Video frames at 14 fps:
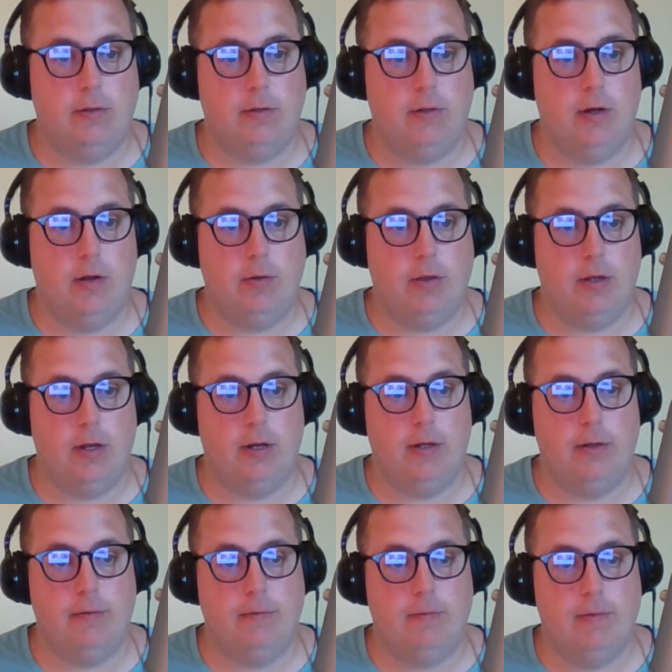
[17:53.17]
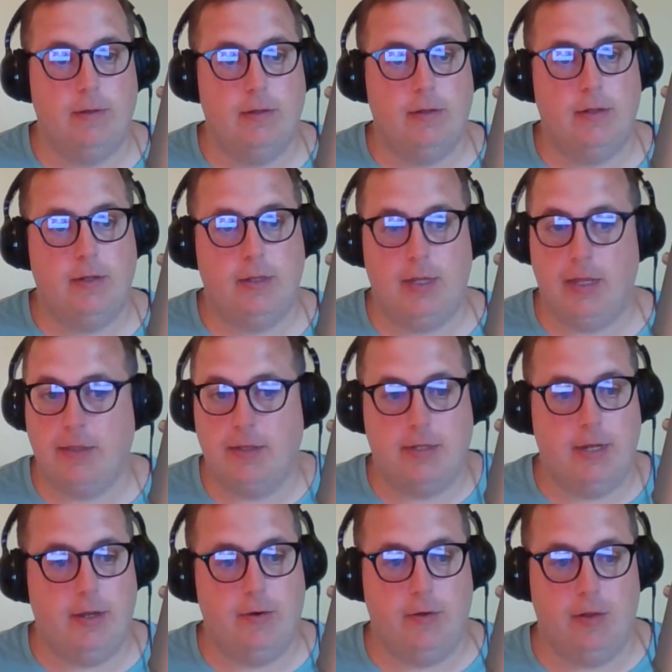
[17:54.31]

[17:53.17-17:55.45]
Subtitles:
you got to get the sale.